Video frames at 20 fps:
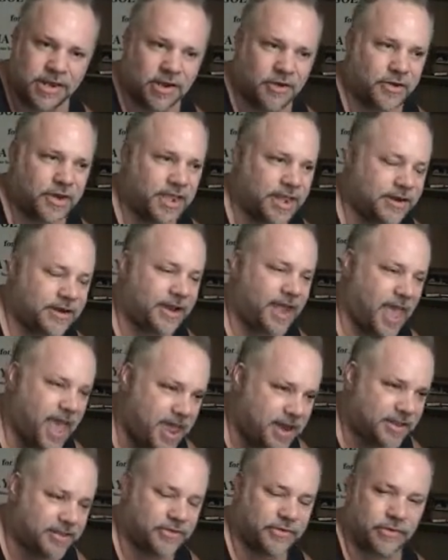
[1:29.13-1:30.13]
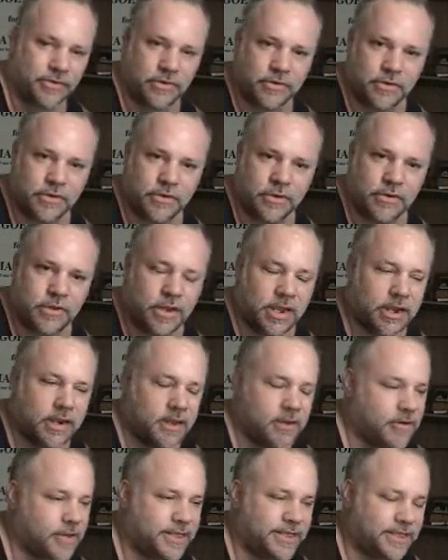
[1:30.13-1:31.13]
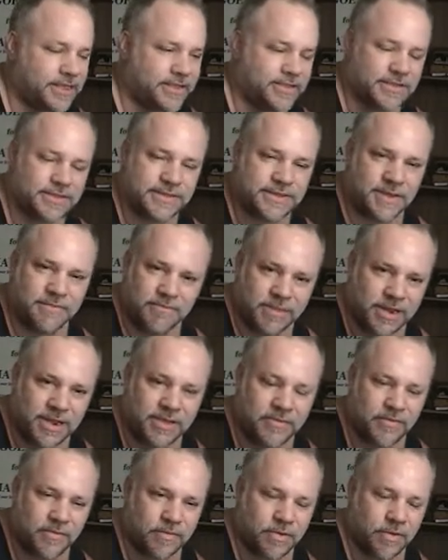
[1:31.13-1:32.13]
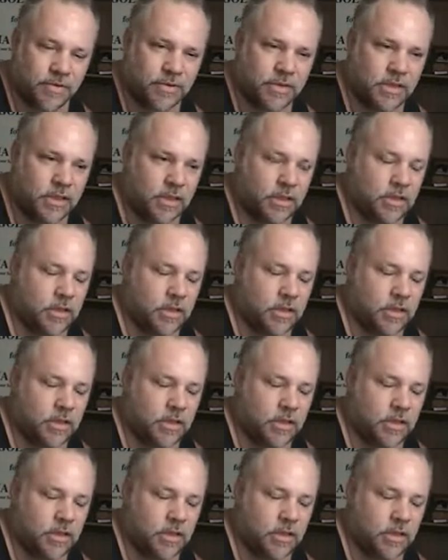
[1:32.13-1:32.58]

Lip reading: to get an attitude, it's just unbelievable.